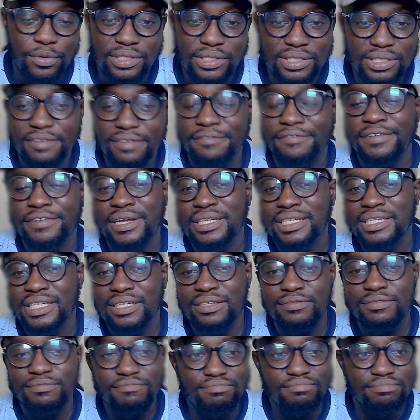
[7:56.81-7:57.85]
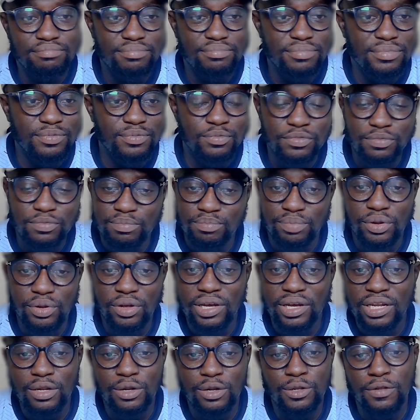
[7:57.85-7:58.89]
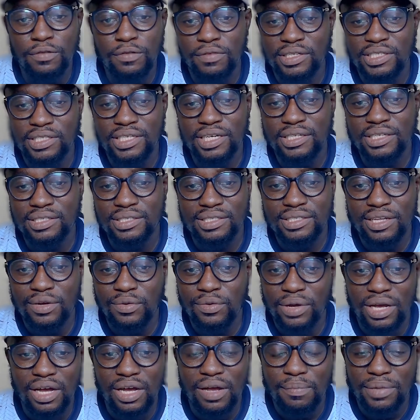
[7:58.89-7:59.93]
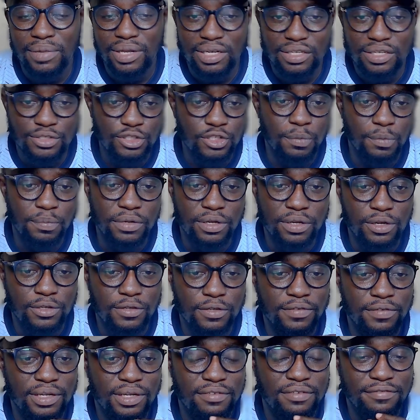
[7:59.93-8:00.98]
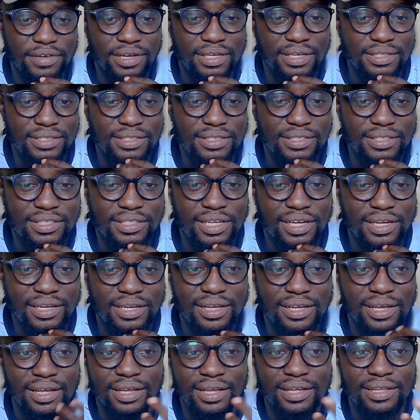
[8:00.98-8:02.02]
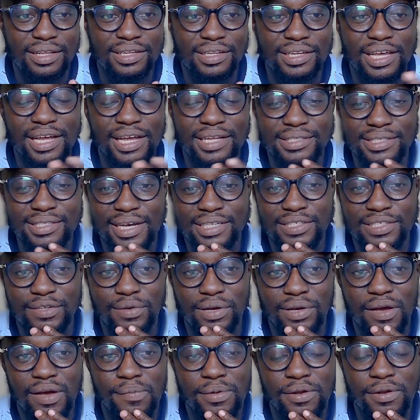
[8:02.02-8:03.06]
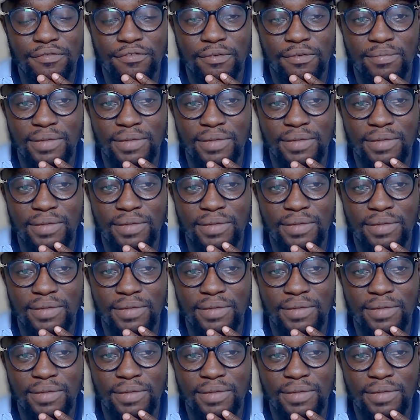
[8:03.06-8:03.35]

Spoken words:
defending, blocking a lot of the chances that were coming and stopping a lot of the defense, the attacks that were coming in from